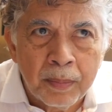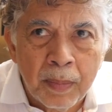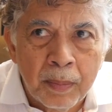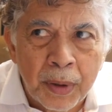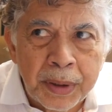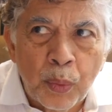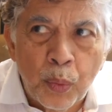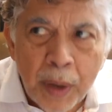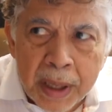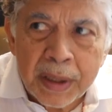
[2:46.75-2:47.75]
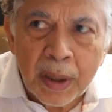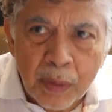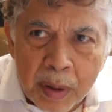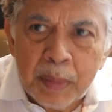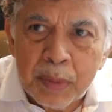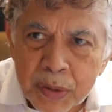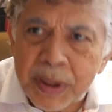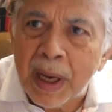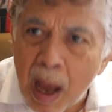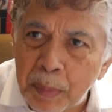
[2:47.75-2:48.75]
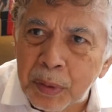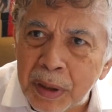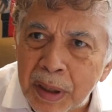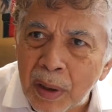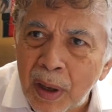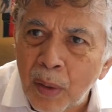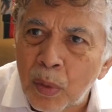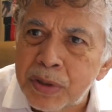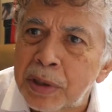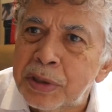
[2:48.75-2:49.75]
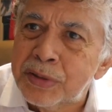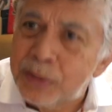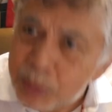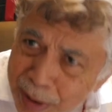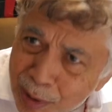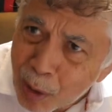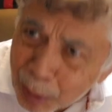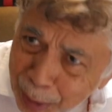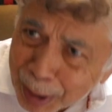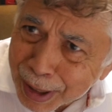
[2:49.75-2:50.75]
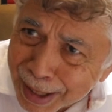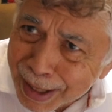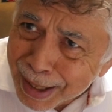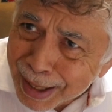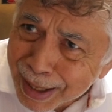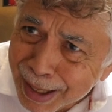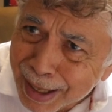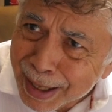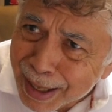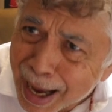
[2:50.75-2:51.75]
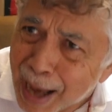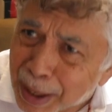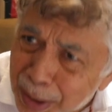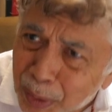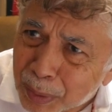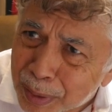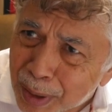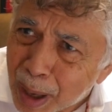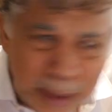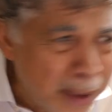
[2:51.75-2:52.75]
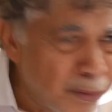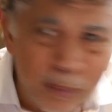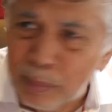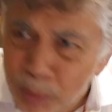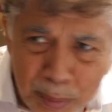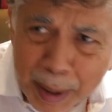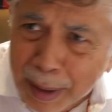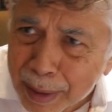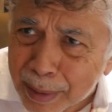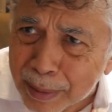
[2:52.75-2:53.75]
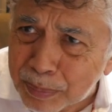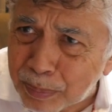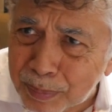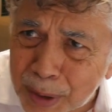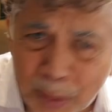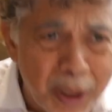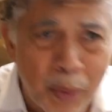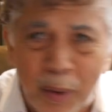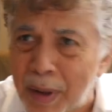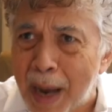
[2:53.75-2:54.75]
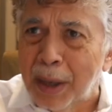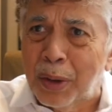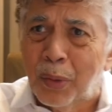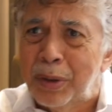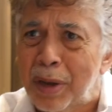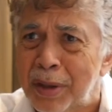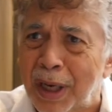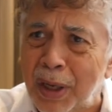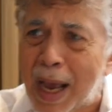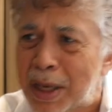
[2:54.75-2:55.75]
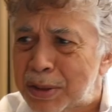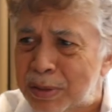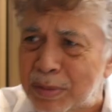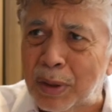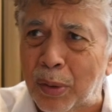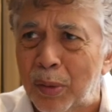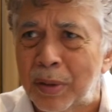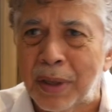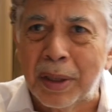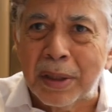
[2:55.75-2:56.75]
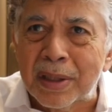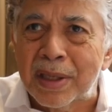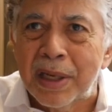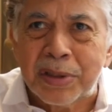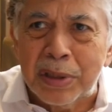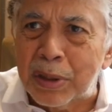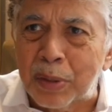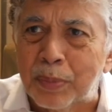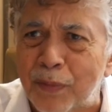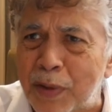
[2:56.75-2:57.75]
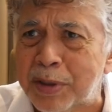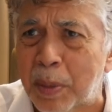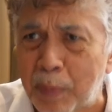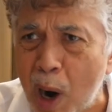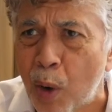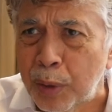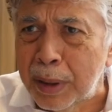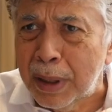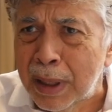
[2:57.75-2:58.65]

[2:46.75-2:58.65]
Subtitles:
But the way the great music happened was on the street corner, hanging out. I mean, even Brubeck, you know, they were hanging out with the other guys, you know, not listening to Professor Brown.